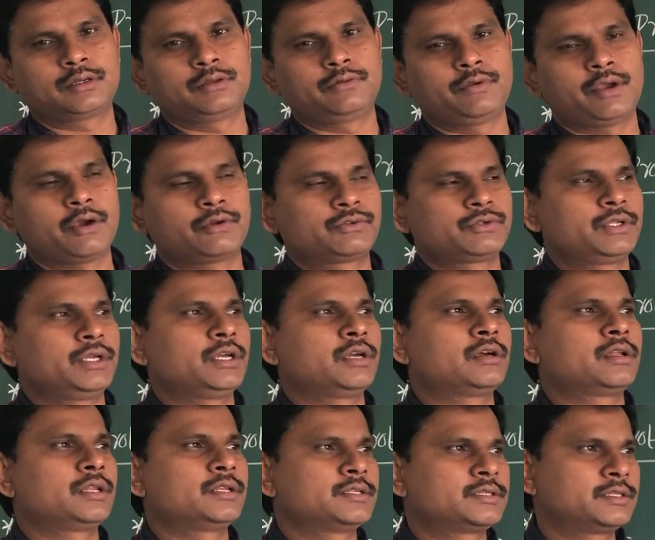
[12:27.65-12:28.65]
We have to
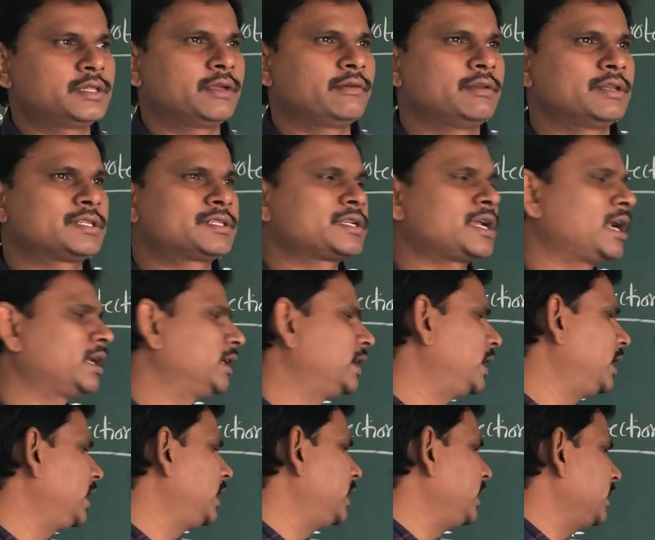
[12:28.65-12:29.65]
increase. They will start
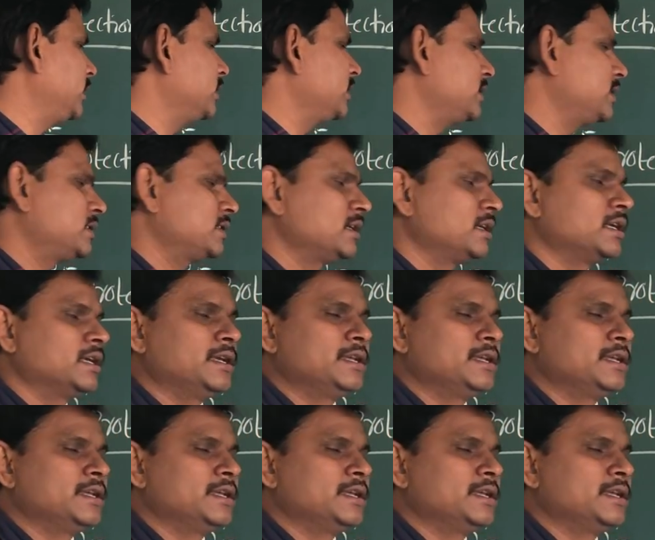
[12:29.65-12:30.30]
eating this